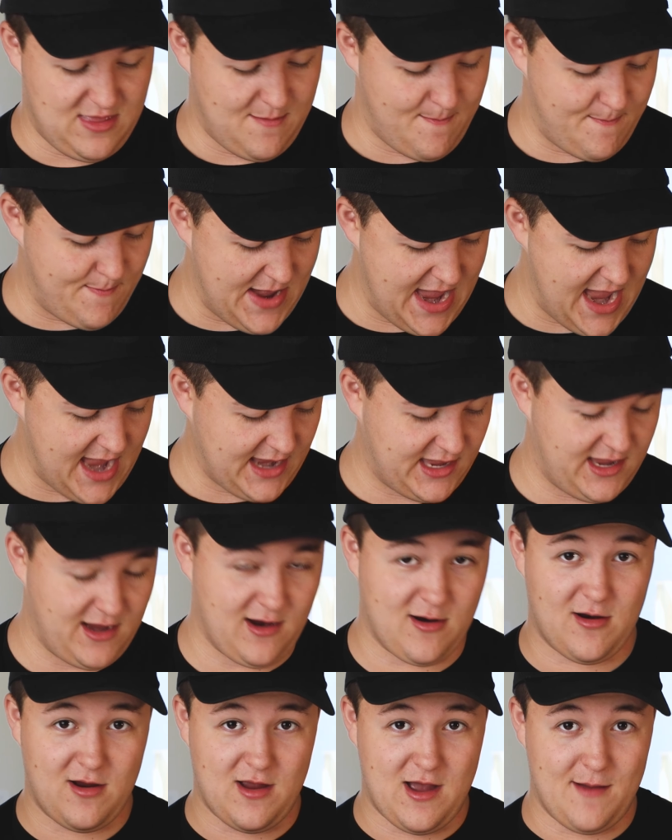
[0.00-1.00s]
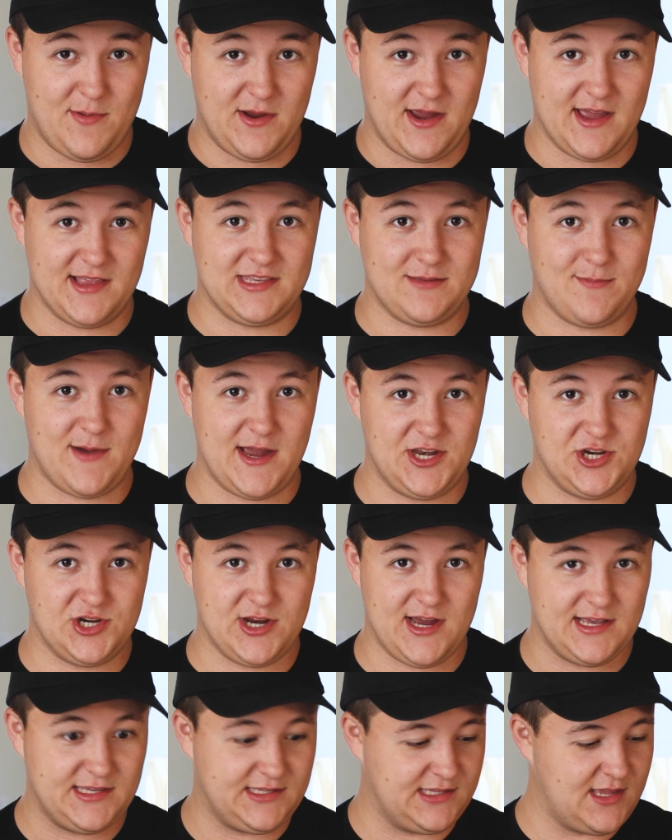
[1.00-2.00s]
in the back here up against my
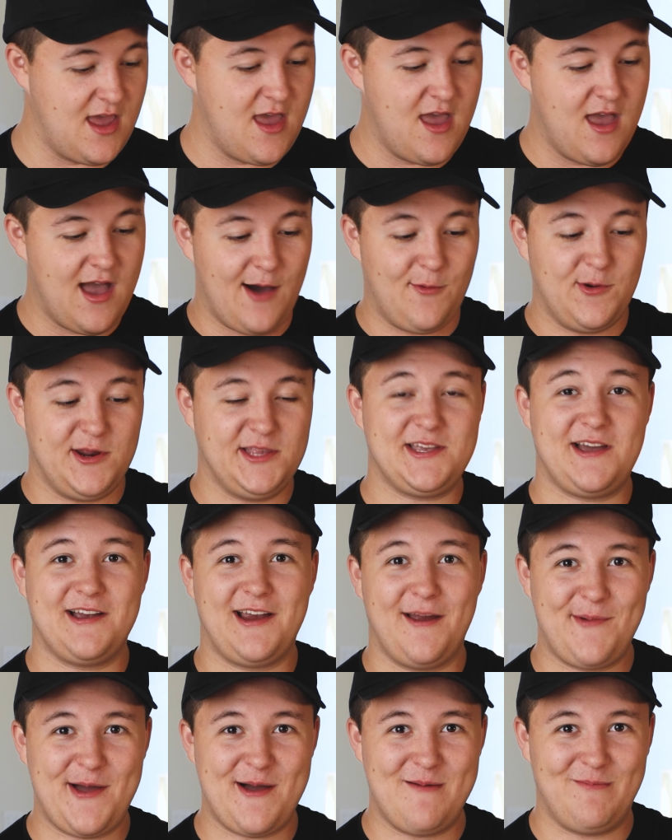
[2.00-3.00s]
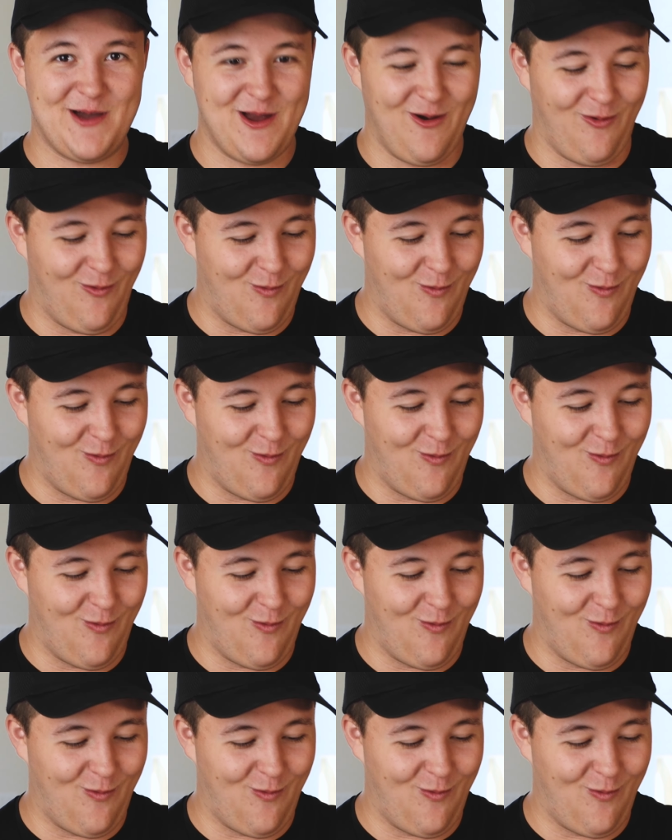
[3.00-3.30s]
chest, I wanna talk about my